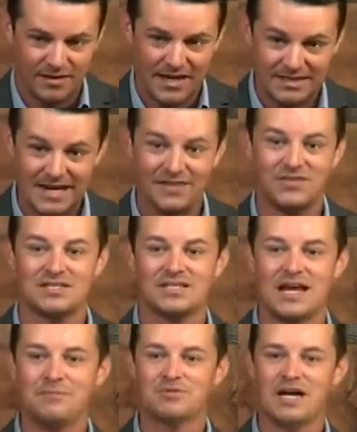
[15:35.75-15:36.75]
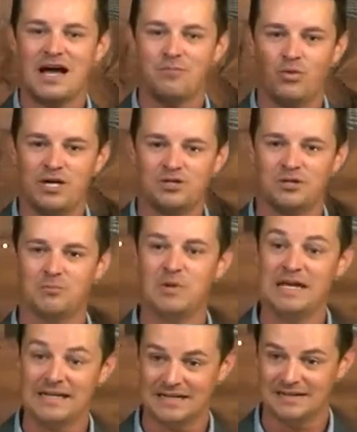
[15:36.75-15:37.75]
And yet at the same time, we should
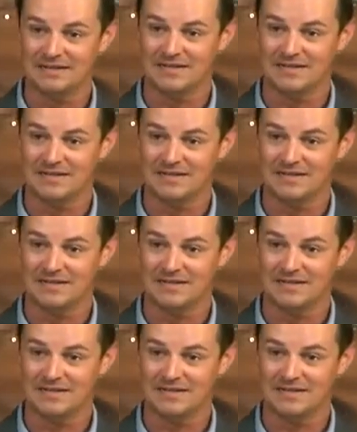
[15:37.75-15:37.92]
be